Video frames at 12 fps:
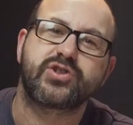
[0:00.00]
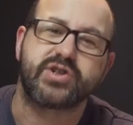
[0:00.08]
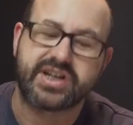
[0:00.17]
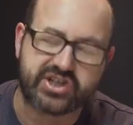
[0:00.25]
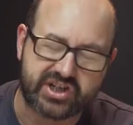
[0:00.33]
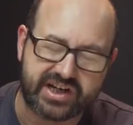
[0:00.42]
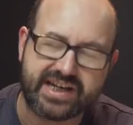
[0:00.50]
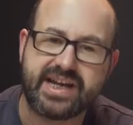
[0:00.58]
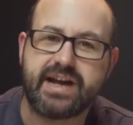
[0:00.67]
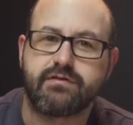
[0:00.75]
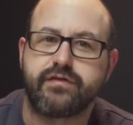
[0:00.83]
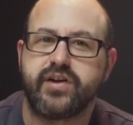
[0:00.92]

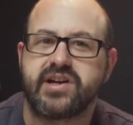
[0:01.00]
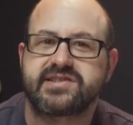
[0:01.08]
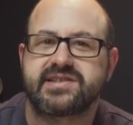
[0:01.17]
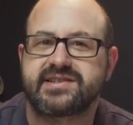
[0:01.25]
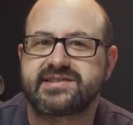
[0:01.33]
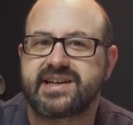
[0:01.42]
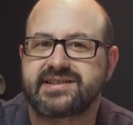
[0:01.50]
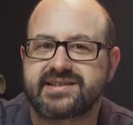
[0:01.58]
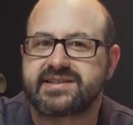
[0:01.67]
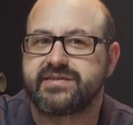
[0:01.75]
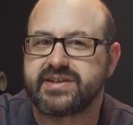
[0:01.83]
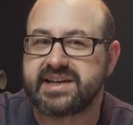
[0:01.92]
Traditionally, it refers to the
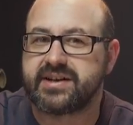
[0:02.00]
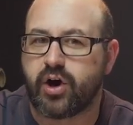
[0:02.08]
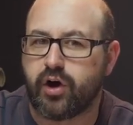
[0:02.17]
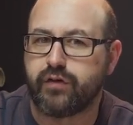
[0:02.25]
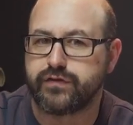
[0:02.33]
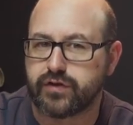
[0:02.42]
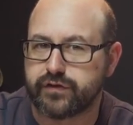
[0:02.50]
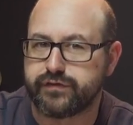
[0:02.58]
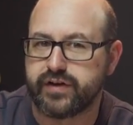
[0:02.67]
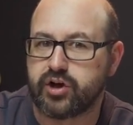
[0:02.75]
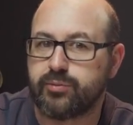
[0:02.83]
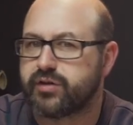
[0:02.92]
sensitivity of your
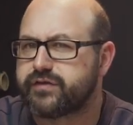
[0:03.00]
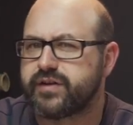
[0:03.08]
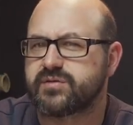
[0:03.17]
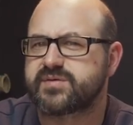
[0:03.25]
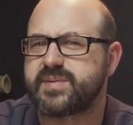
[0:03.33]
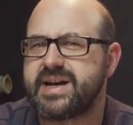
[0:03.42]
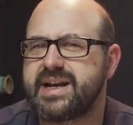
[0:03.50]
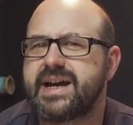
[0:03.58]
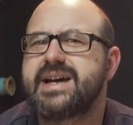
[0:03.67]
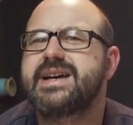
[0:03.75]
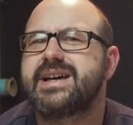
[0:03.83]
film or the film speed,